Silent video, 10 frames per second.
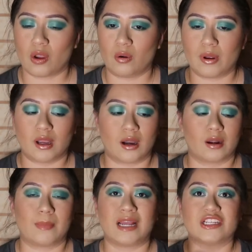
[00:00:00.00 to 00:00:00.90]
oh my
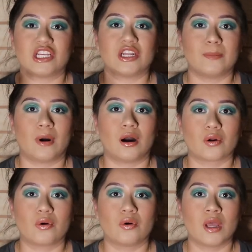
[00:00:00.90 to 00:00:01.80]
god, magic in a
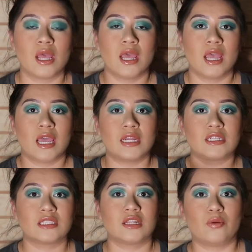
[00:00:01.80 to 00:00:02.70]
bottle. And it's
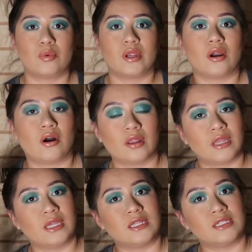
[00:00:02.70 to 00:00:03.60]
just going to bring all
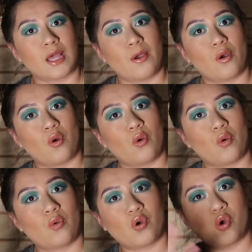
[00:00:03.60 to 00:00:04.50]
this
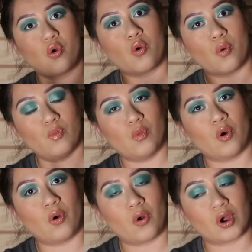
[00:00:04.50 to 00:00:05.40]

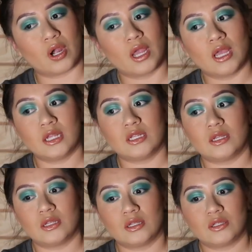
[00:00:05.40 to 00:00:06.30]
more
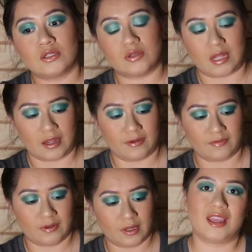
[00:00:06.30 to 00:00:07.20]
to life.
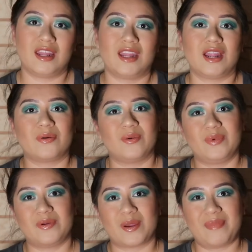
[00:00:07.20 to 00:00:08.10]
And then I will
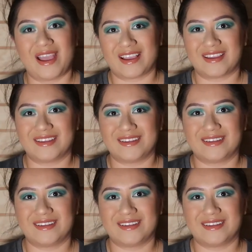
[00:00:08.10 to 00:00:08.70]
be right back.